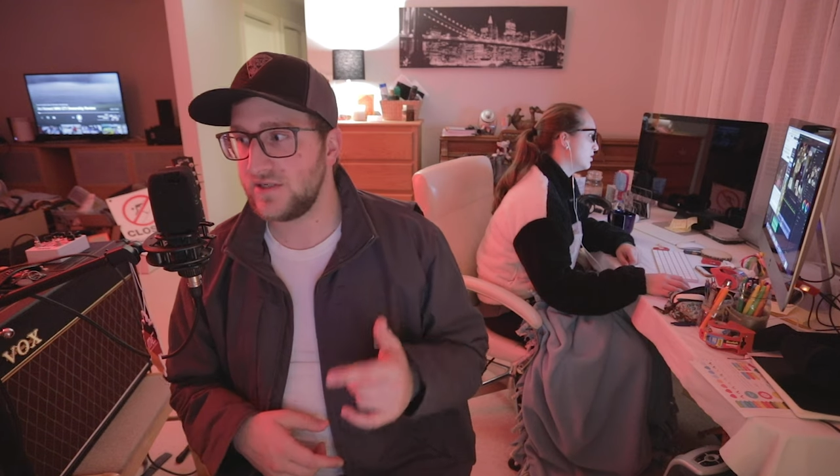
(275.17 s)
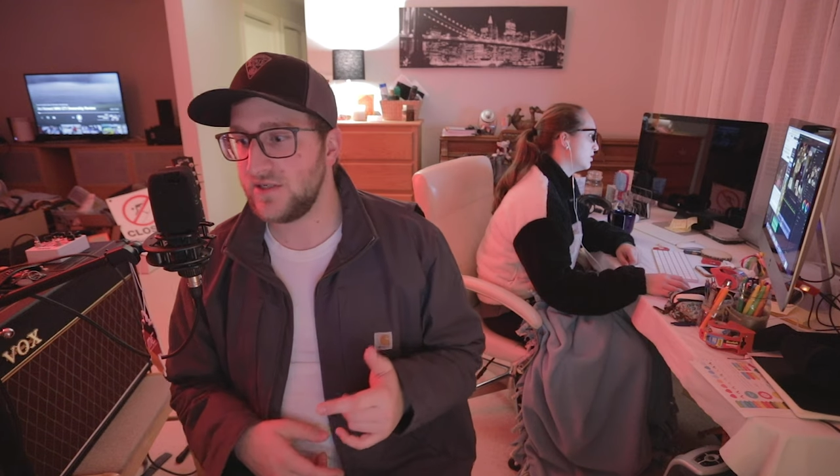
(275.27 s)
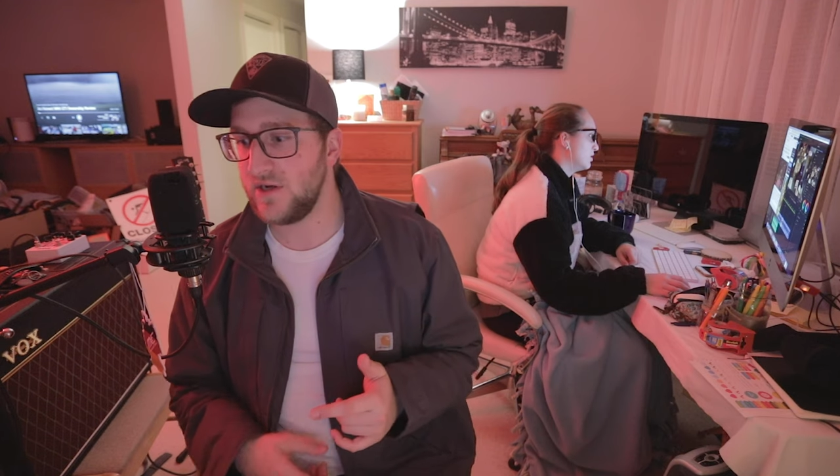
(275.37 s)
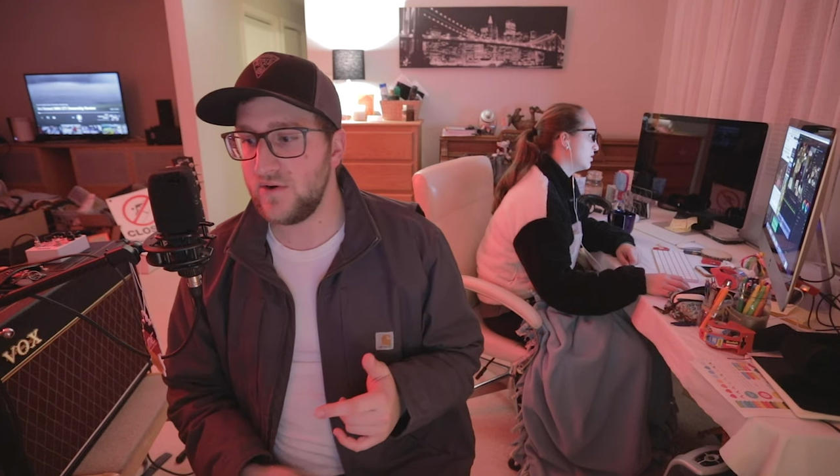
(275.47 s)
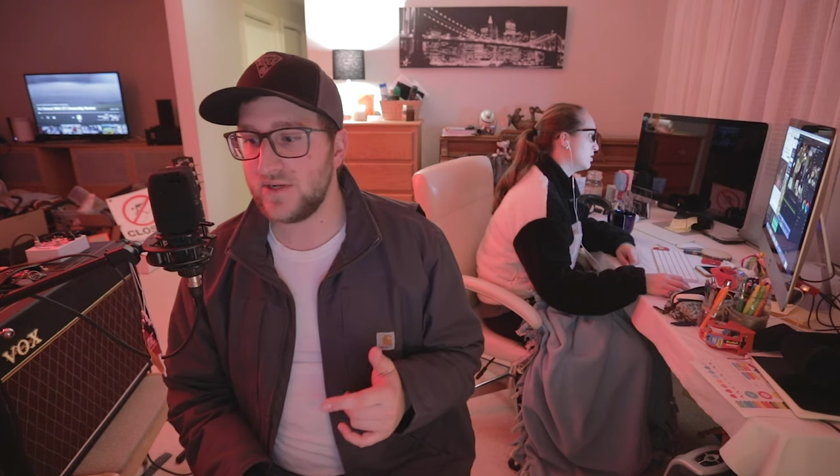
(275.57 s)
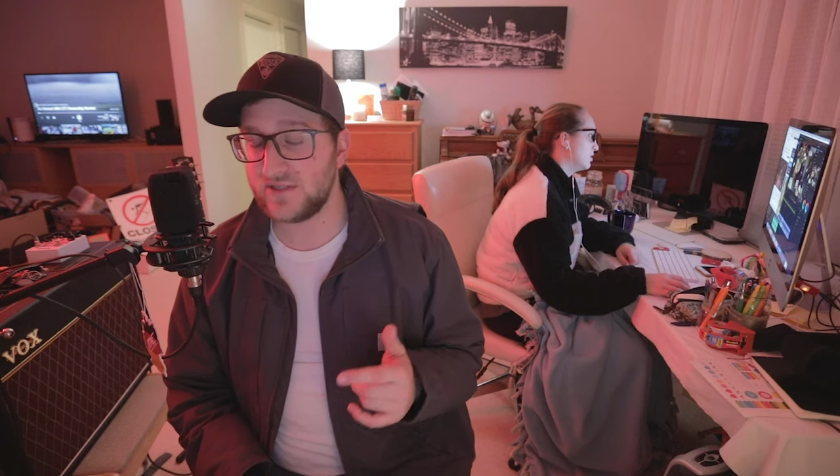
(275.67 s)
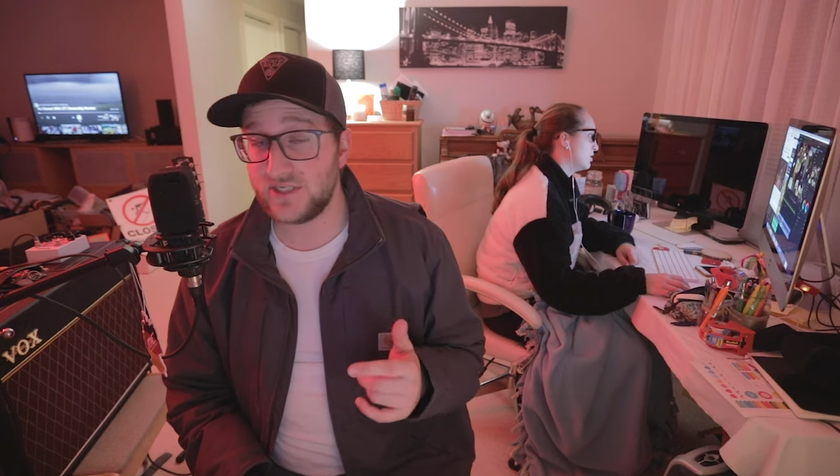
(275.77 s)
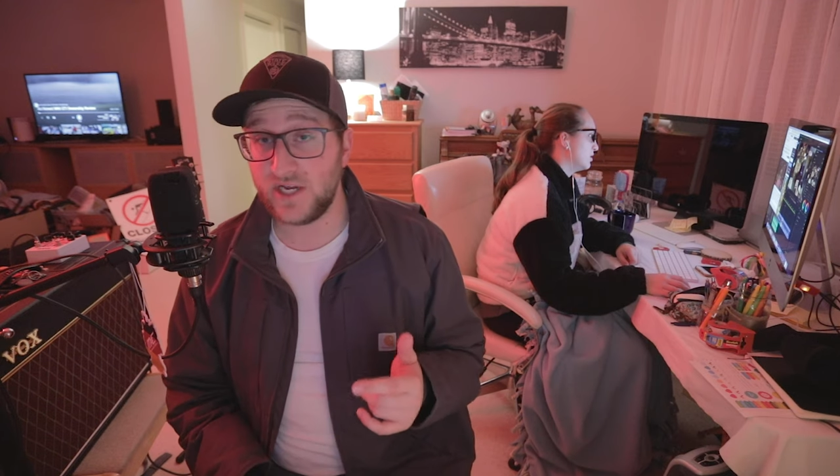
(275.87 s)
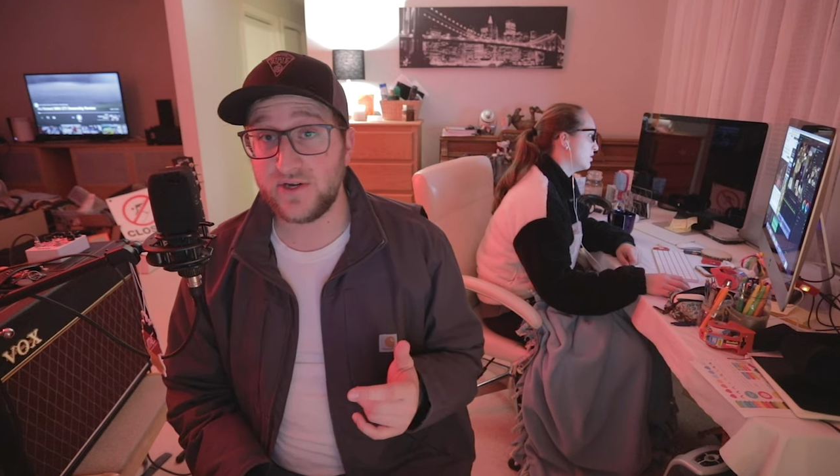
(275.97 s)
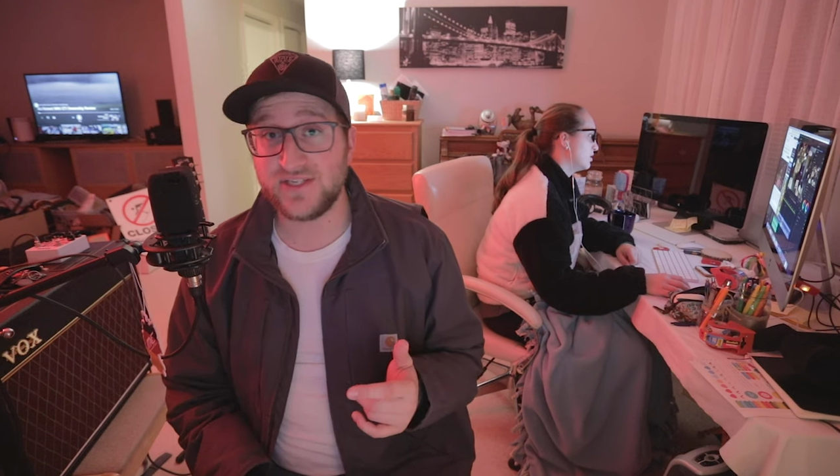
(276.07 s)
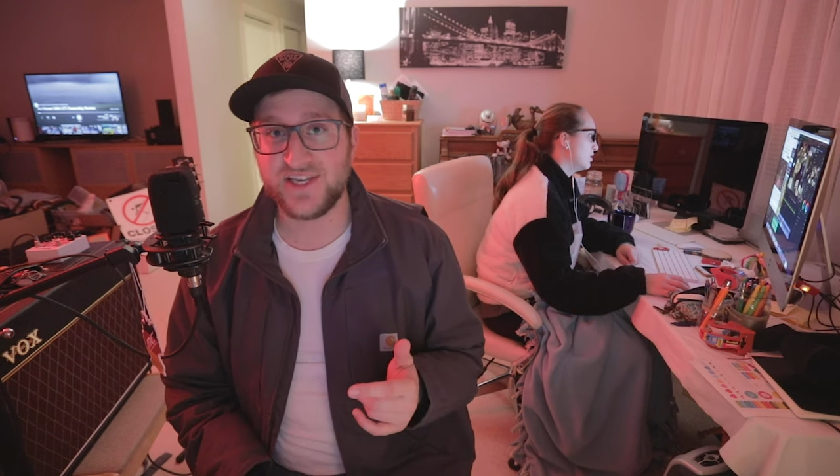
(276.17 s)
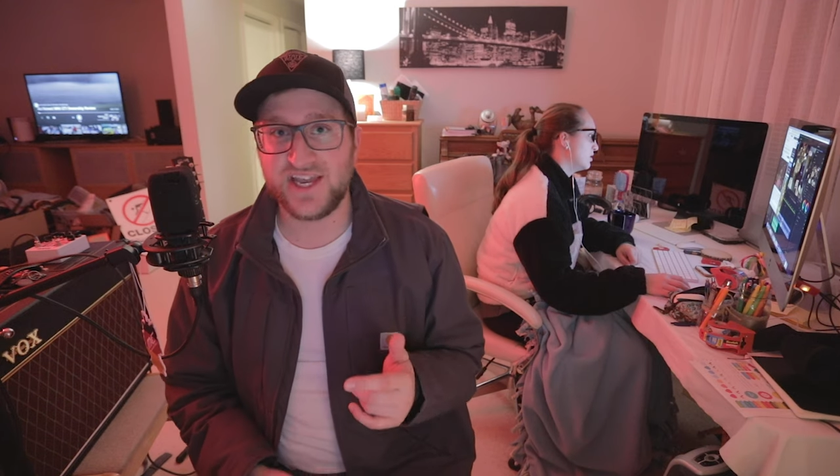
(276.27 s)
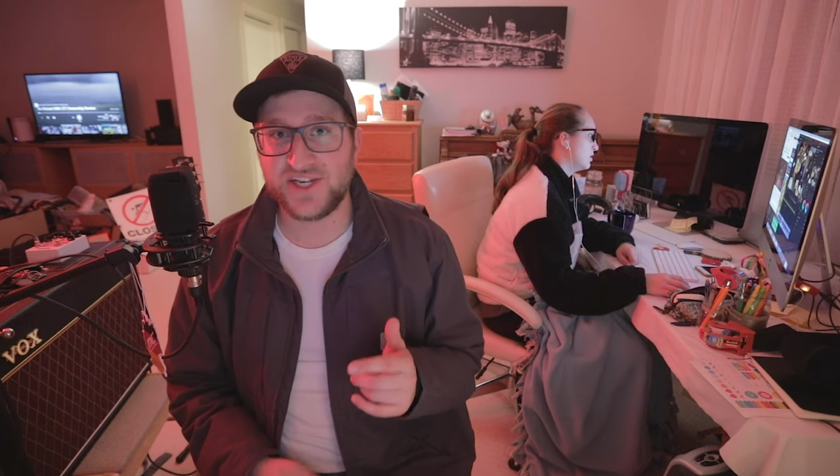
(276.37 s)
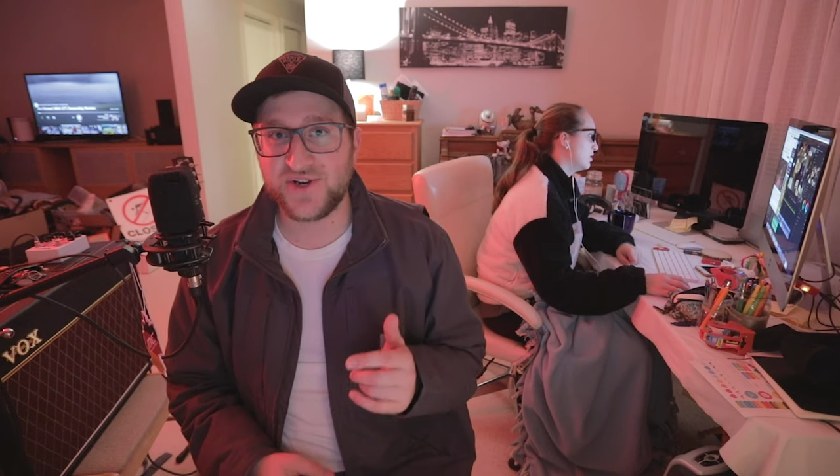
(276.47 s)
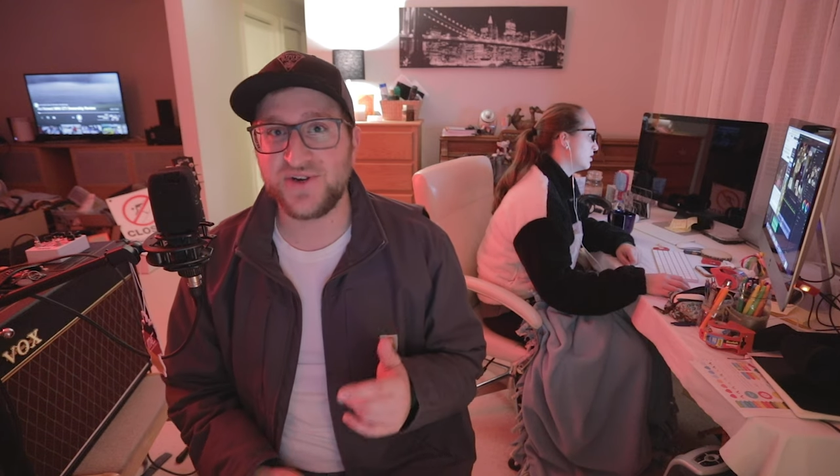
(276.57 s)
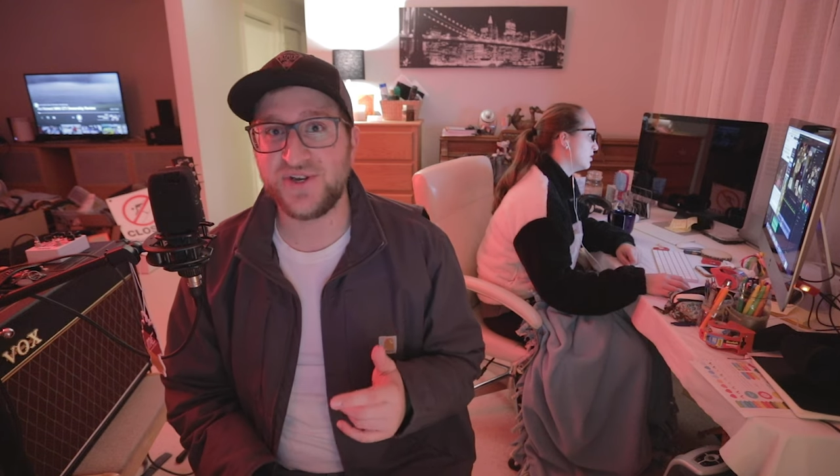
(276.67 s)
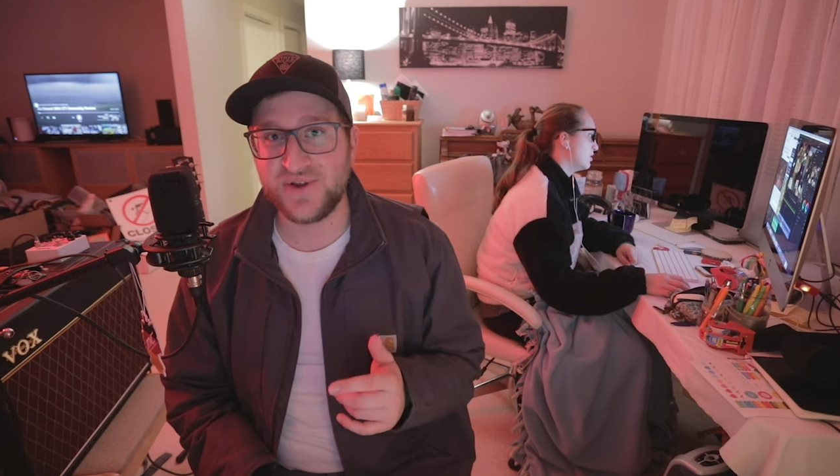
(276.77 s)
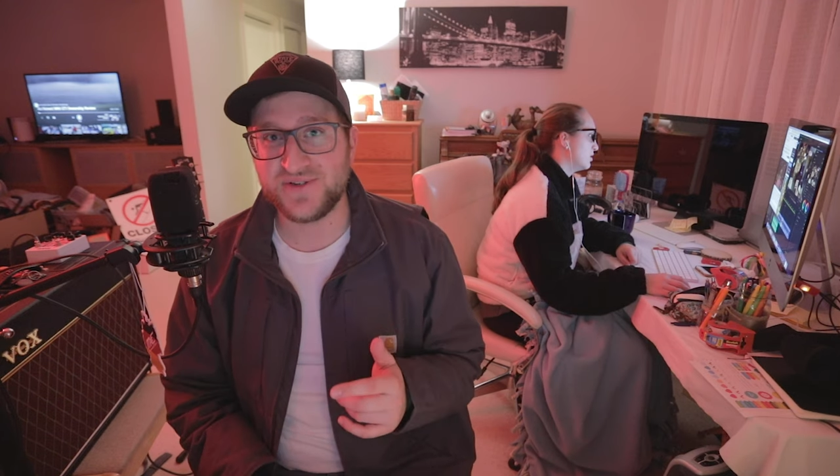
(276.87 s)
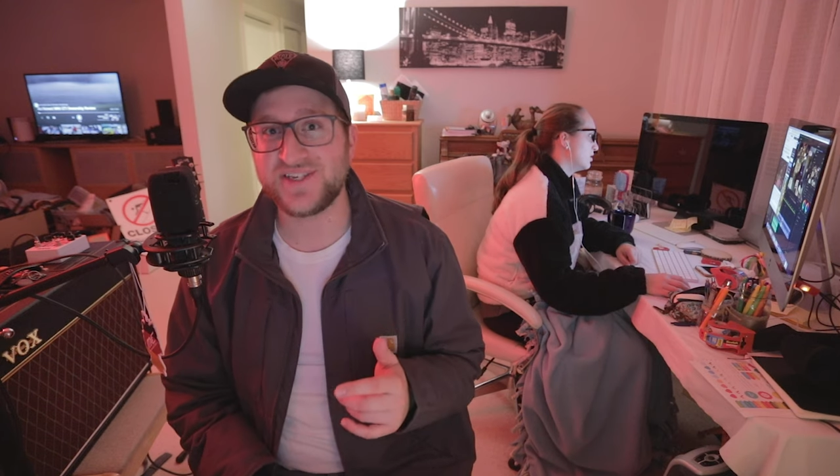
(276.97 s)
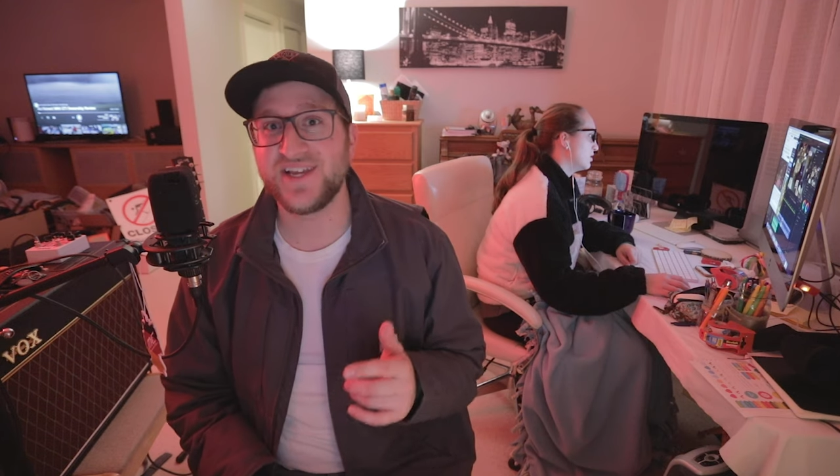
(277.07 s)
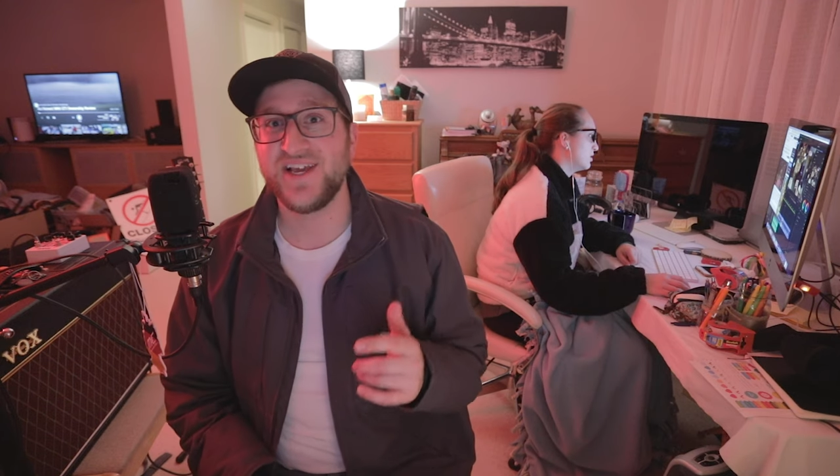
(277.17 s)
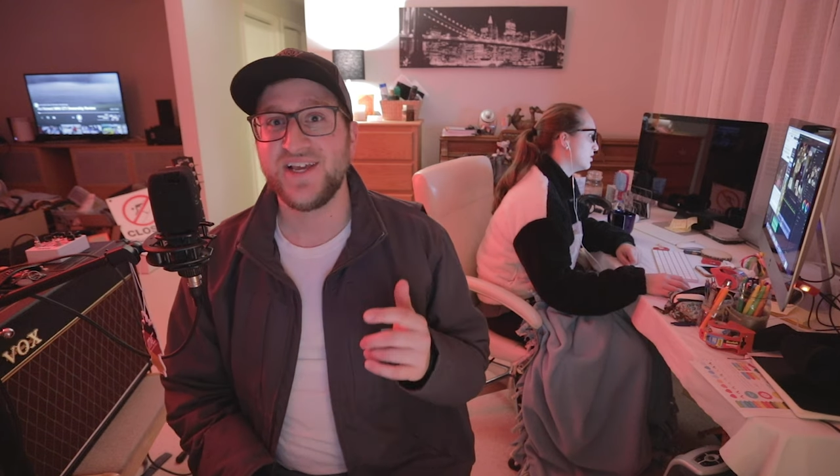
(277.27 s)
tune has seriously introduced